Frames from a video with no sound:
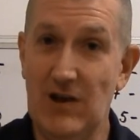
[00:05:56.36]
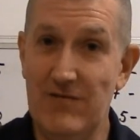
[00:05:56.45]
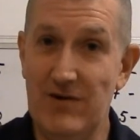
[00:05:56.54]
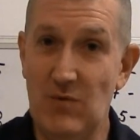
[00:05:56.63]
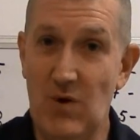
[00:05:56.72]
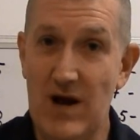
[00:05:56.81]

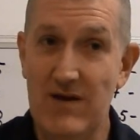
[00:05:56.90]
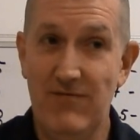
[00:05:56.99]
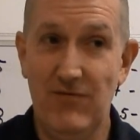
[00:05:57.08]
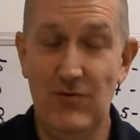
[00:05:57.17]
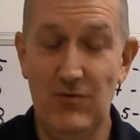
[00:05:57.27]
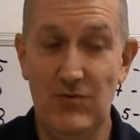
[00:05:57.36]
loving wife
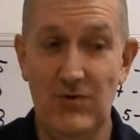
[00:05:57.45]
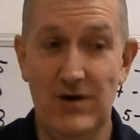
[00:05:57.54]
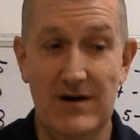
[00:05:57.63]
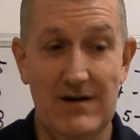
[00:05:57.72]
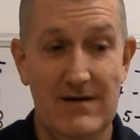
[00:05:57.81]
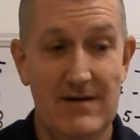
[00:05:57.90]
who,
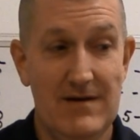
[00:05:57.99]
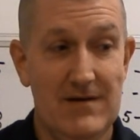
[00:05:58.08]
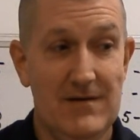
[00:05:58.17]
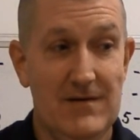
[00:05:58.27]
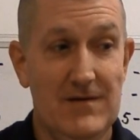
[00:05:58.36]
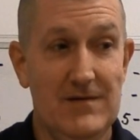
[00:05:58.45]
uh,
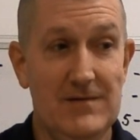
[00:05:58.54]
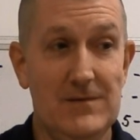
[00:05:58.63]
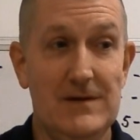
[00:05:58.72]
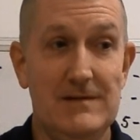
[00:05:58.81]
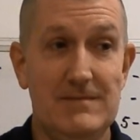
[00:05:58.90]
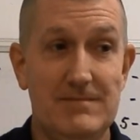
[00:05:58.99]
who
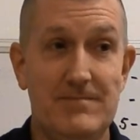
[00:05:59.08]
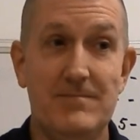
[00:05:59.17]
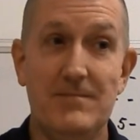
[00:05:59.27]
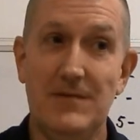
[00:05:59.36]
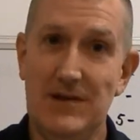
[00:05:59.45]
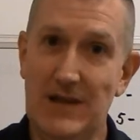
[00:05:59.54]
uh,
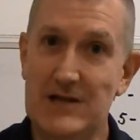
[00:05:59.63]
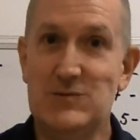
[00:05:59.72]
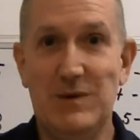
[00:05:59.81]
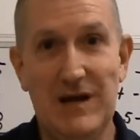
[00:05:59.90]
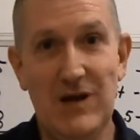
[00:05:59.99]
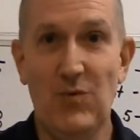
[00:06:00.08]
lets
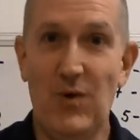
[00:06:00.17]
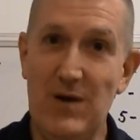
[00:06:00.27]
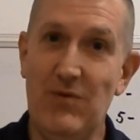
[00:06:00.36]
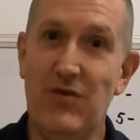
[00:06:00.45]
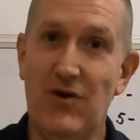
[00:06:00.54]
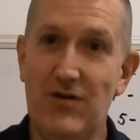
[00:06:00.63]
me get away
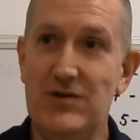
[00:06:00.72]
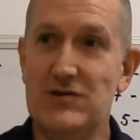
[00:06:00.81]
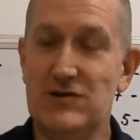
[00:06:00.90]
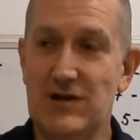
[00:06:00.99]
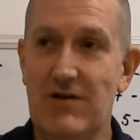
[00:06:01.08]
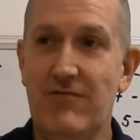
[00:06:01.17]
with all this
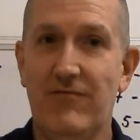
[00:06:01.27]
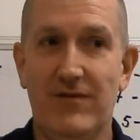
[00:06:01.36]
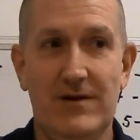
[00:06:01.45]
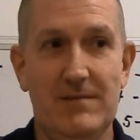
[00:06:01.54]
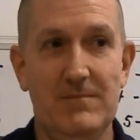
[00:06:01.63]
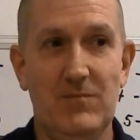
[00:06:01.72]
stuff
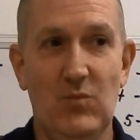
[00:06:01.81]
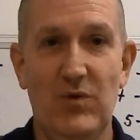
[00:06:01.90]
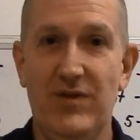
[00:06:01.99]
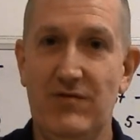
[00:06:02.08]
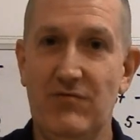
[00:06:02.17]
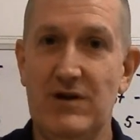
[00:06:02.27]
um,
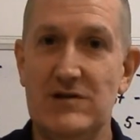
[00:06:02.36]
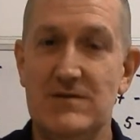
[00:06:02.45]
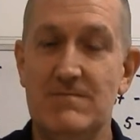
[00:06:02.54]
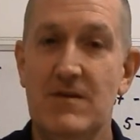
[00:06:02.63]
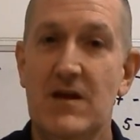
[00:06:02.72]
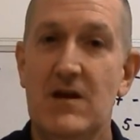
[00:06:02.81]
within reason.